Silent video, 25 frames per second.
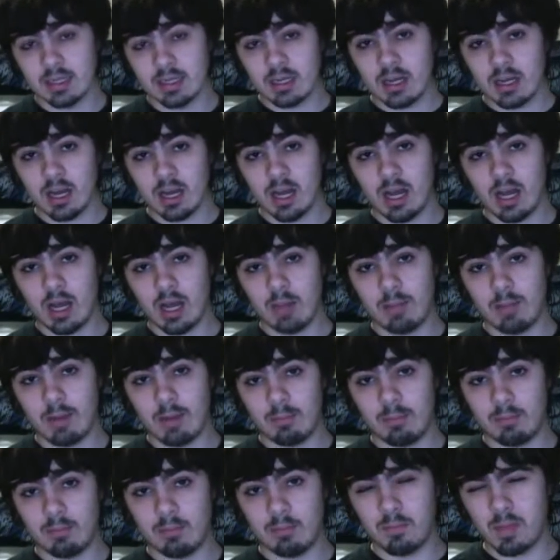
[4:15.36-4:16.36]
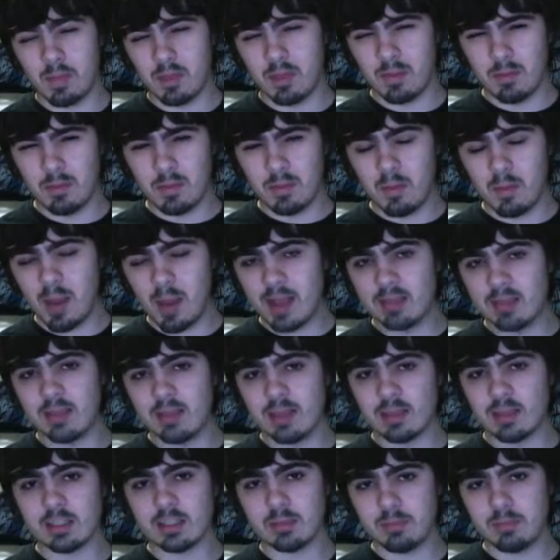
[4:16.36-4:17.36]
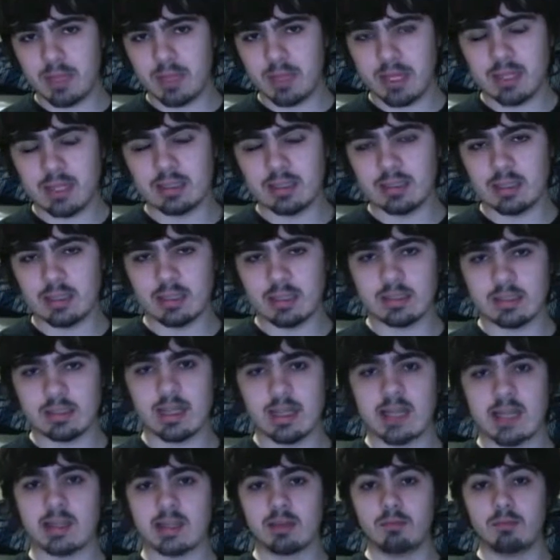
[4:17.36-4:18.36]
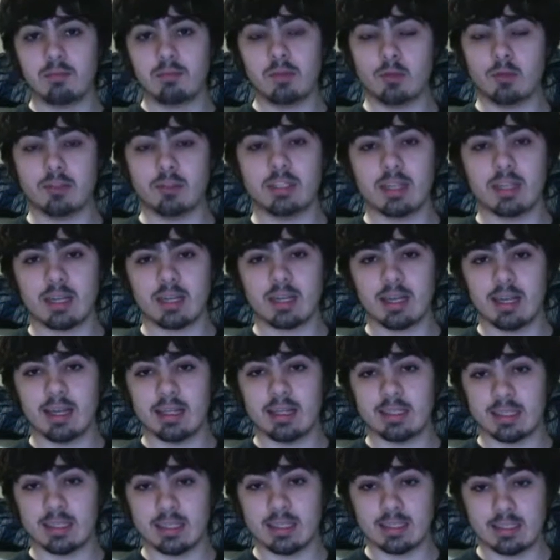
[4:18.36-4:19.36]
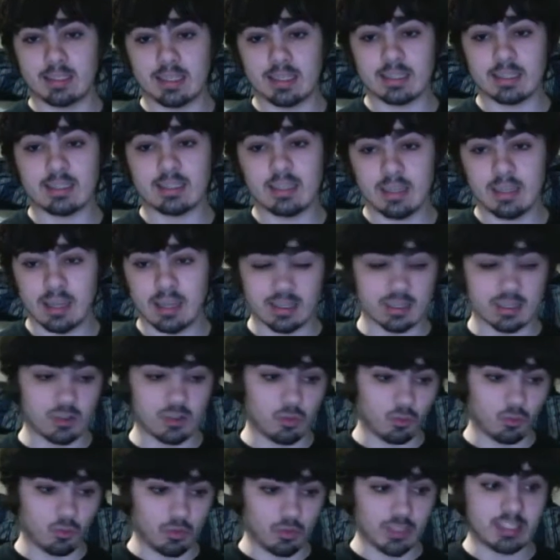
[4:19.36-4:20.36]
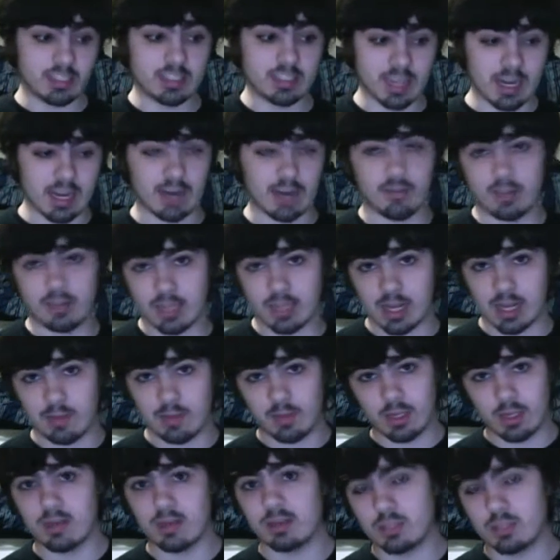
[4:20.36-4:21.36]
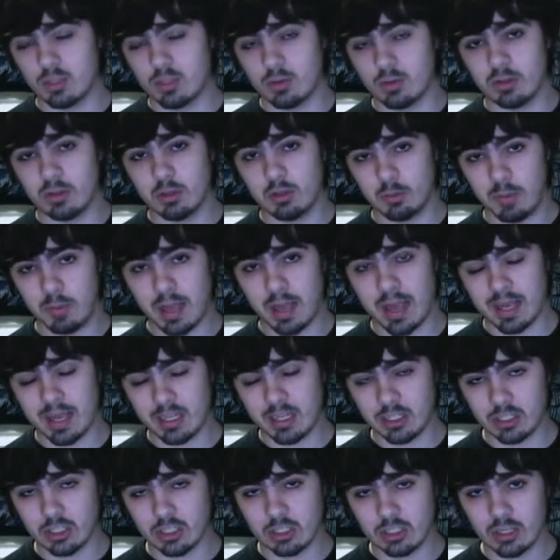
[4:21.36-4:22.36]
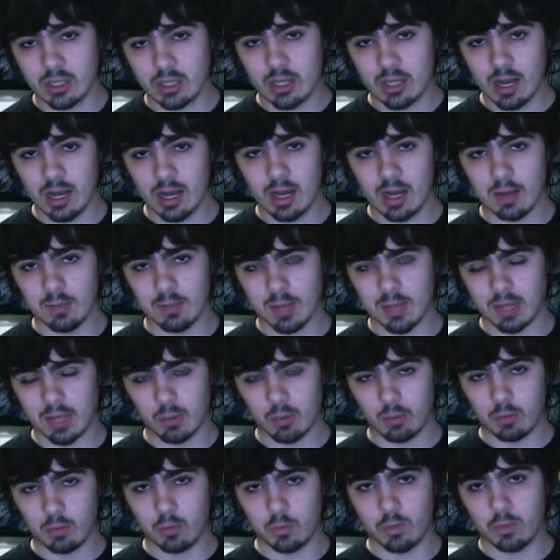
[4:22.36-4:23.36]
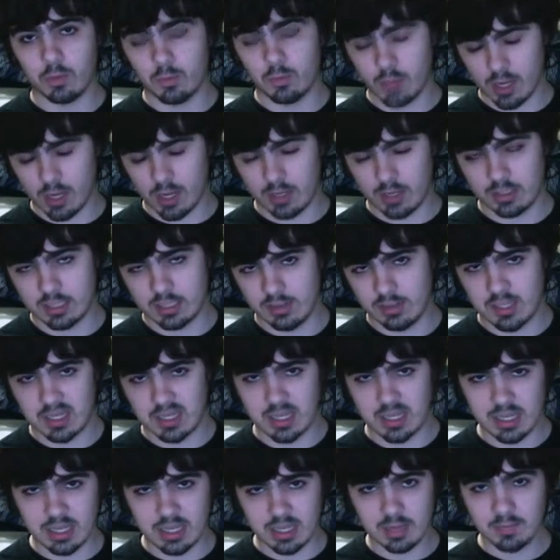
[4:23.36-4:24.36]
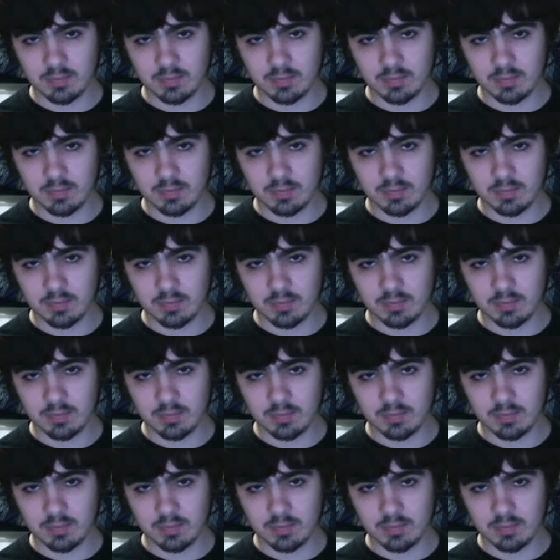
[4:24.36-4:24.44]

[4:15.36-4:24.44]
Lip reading: And the main thing this means is that the music is consistent. It doesn't reset every time you get into a new page, like it would on a DVD.